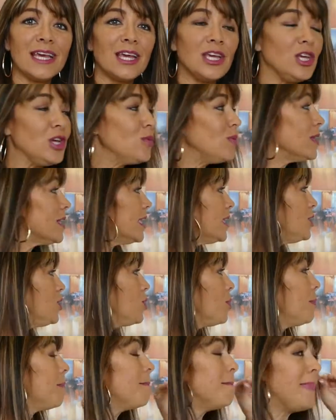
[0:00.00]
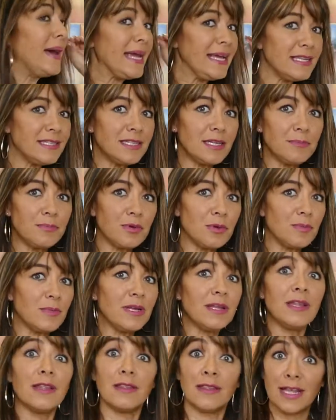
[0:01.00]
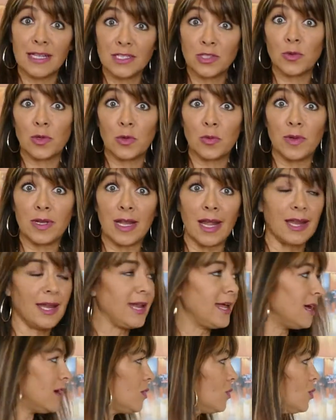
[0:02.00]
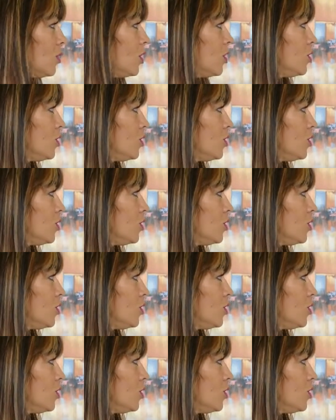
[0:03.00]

You will get your main temperament, that's what we done now.